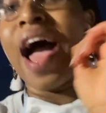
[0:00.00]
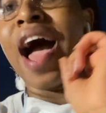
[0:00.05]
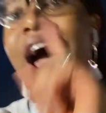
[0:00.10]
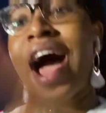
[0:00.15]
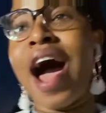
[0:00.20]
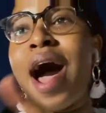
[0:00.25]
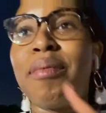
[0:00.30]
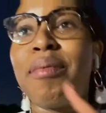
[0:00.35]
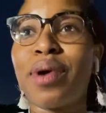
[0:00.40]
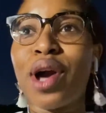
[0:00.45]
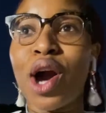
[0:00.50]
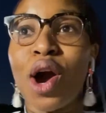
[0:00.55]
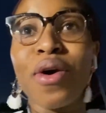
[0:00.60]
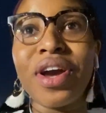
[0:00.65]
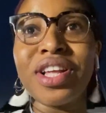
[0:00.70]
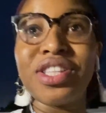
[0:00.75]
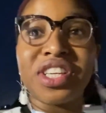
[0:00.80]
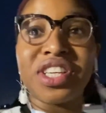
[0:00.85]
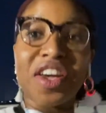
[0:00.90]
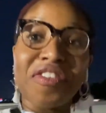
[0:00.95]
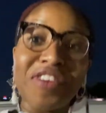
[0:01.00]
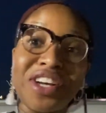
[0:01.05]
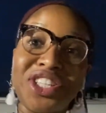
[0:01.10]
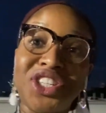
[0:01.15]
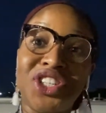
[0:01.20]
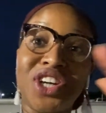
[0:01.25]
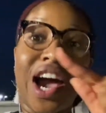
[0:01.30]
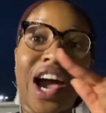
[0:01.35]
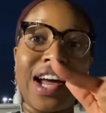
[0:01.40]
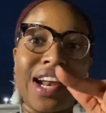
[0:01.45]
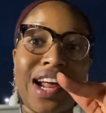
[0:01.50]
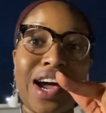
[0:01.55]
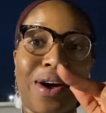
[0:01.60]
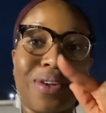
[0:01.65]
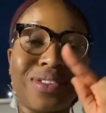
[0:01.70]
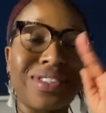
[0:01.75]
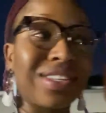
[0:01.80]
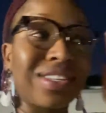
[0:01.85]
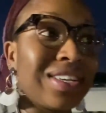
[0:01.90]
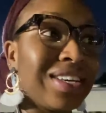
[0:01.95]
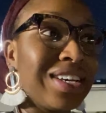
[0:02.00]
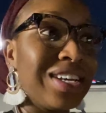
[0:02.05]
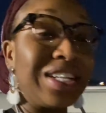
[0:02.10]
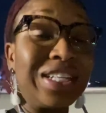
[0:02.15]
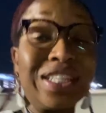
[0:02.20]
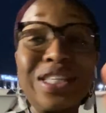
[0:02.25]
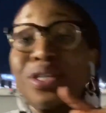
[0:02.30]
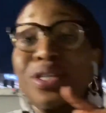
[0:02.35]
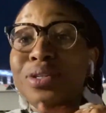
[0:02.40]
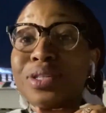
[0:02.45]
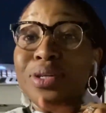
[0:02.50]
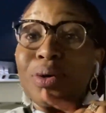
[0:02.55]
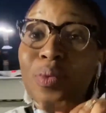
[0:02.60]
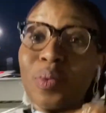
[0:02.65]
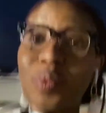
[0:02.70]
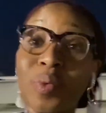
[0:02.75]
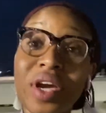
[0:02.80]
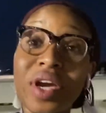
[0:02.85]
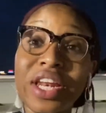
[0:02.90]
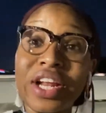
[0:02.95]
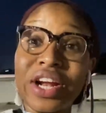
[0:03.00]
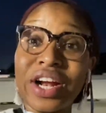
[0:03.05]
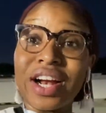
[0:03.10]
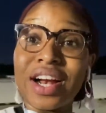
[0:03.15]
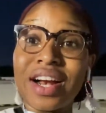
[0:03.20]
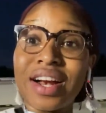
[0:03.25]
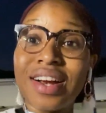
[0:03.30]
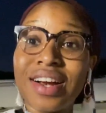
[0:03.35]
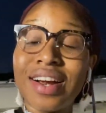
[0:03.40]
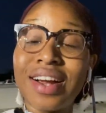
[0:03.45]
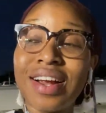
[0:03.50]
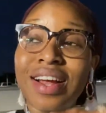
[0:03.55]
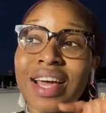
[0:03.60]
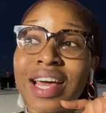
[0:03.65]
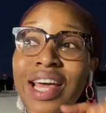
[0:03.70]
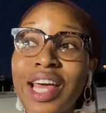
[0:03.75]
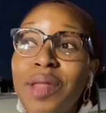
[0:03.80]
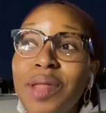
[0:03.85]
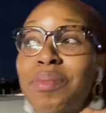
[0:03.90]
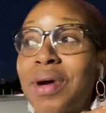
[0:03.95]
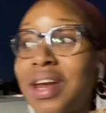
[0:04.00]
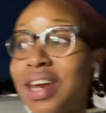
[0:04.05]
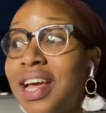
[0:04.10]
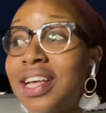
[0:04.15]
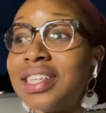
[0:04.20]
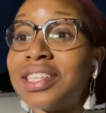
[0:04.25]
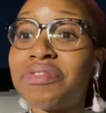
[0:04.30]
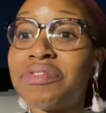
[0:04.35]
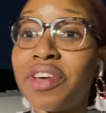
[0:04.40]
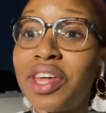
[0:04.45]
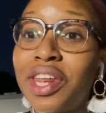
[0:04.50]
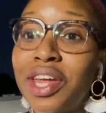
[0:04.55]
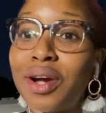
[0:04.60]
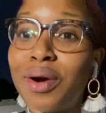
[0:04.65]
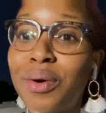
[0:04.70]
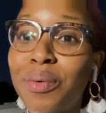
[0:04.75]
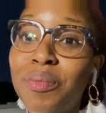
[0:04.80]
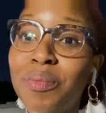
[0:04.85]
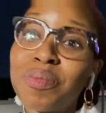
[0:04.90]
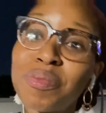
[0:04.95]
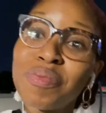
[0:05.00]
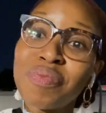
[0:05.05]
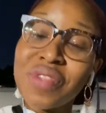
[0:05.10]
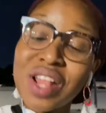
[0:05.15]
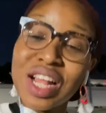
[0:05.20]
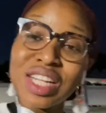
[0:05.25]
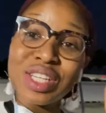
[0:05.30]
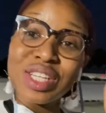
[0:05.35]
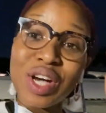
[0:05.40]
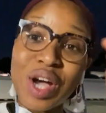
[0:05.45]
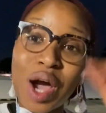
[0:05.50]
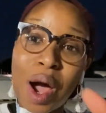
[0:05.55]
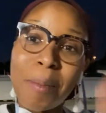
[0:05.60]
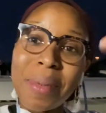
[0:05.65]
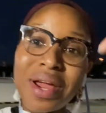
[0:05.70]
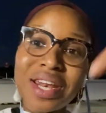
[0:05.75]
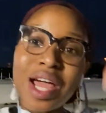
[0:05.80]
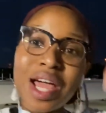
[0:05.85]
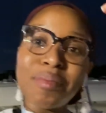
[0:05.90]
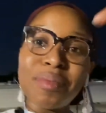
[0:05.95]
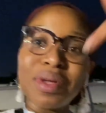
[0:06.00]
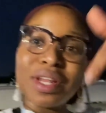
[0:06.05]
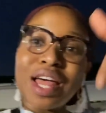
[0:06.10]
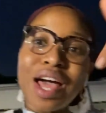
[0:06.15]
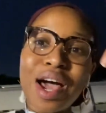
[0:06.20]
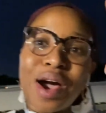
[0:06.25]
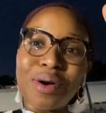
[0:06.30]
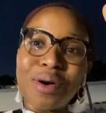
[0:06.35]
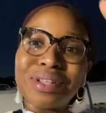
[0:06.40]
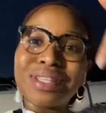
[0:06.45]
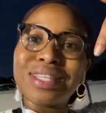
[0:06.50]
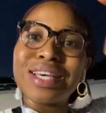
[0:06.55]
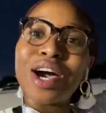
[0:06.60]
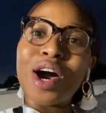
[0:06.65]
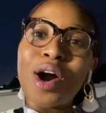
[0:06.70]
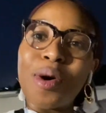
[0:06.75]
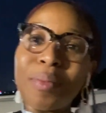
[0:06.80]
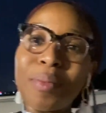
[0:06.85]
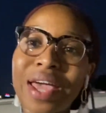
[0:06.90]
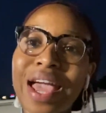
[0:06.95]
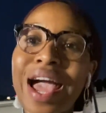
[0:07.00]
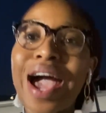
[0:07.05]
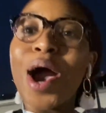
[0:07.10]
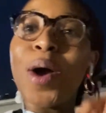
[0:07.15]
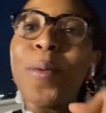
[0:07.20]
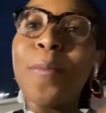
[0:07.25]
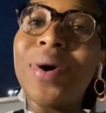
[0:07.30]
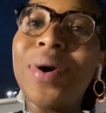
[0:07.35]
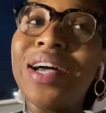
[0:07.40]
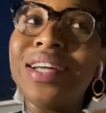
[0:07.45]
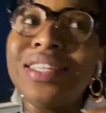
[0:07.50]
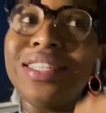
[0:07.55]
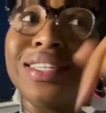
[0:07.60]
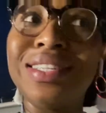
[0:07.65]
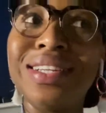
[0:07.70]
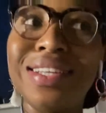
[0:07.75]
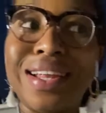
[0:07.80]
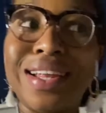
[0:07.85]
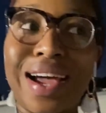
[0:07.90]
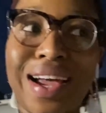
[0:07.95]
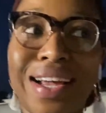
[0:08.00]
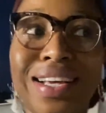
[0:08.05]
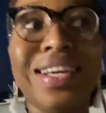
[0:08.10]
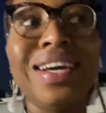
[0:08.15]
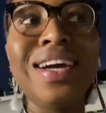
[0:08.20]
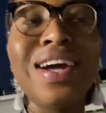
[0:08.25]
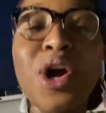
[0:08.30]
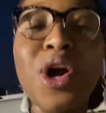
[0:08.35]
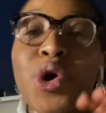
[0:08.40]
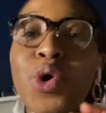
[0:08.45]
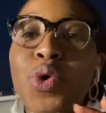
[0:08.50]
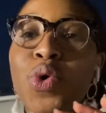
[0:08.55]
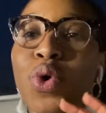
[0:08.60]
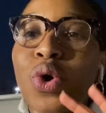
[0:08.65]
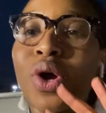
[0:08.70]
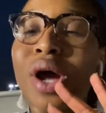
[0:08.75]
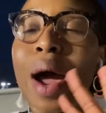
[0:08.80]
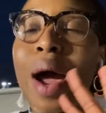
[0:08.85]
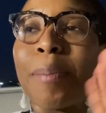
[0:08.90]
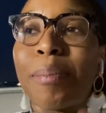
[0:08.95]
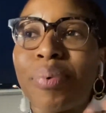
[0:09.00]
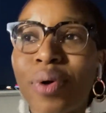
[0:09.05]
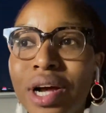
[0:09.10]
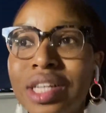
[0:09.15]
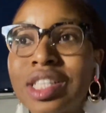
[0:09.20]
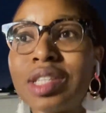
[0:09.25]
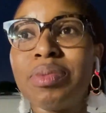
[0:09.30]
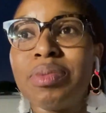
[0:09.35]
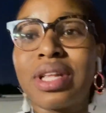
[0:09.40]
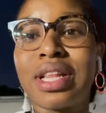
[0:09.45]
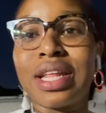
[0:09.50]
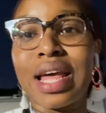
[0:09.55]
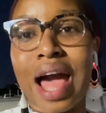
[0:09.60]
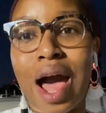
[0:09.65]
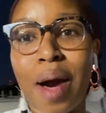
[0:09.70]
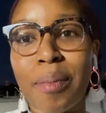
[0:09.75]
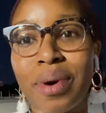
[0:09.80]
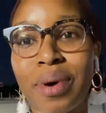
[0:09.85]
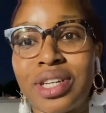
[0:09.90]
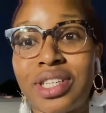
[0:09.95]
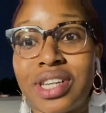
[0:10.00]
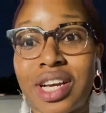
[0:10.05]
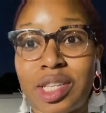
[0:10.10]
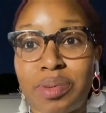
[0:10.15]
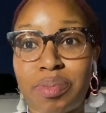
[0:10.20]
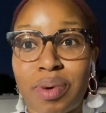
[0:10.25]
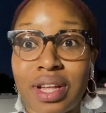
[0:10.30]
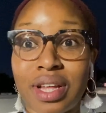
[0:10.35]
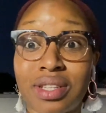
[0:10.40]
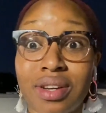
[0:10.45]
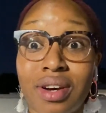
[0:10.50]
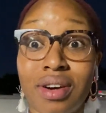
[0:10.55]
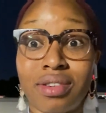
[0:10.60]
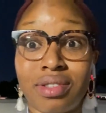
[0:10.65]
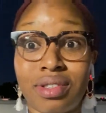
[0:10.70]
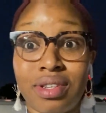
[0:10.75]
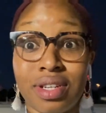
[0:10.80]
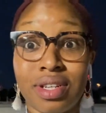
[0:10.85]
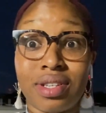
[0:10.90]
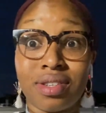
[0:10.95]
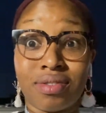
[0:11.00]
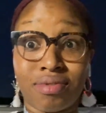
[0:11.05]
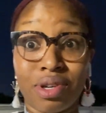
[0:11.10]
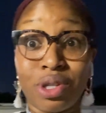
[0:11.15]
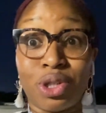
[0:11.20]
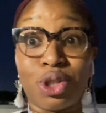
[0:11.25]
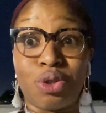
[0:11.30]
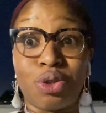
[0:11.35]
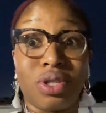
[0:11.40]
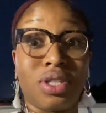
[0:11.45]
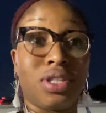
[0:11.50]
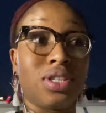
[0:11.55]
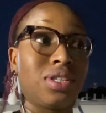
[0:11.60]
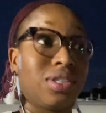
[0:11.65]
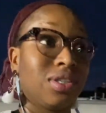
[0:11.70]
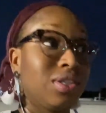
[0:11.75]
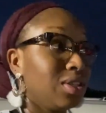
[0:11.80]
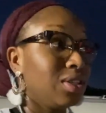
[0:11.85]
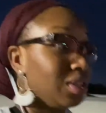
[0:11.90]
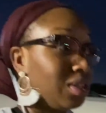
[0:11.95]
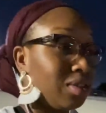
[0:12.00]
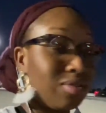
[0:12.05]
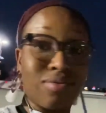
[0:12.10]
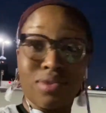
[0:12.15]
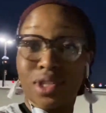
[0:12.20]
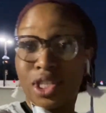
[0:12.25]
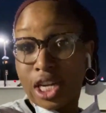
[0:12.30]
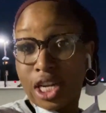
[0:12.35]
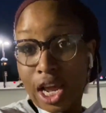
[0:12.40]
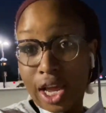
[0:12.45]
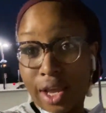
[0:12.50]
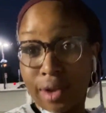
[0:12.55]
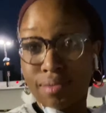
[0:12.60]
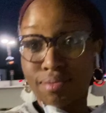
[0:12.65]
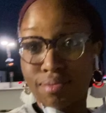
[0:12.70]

I'm going to give a shout out to the winner in my next video. So comment down below, tell me how much did I, approximately how much I spent on those groceries today.